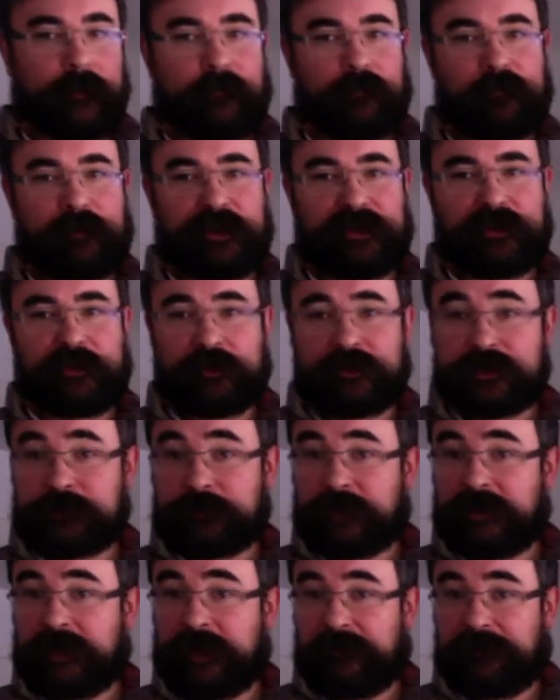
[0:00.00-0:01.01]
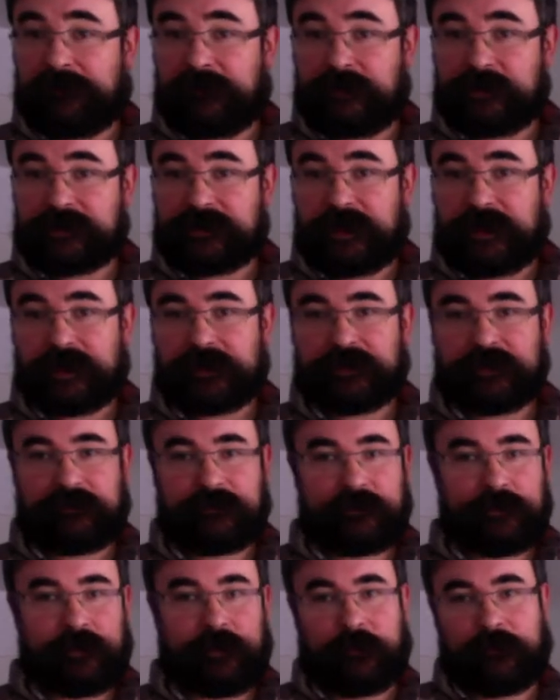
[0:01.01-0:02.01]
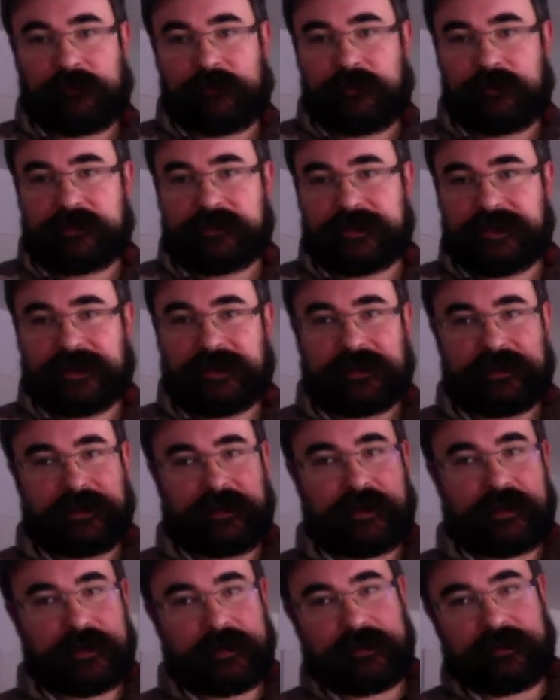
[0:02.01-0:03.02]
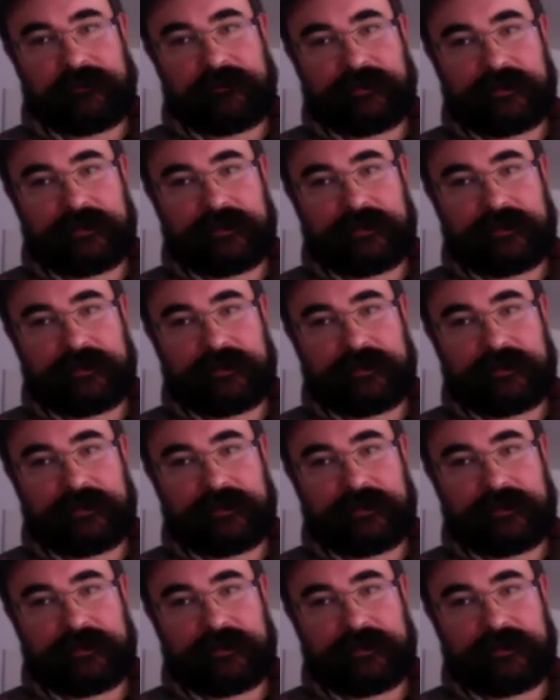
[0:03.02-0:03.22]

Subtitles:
But don't just play that first octave, go up for the second octave.